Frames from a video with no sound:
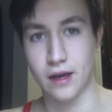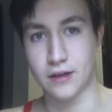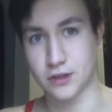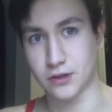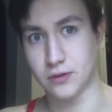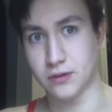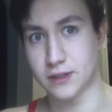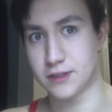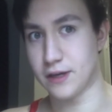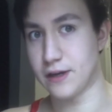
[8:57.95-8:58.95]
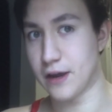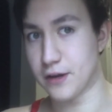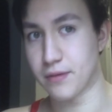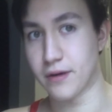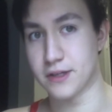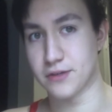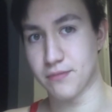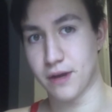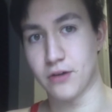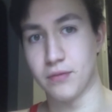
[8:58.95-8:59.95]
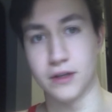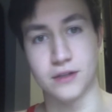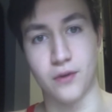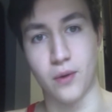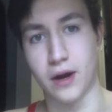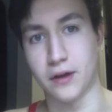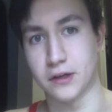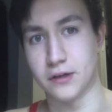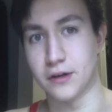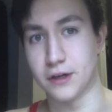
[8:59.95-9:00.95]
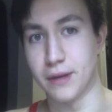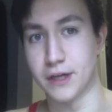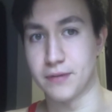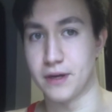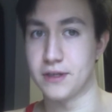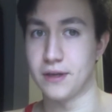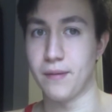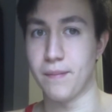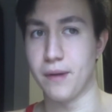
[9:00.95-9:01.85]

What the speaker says: And so let's say now you're progressing with microplates for a while on your bench pressing,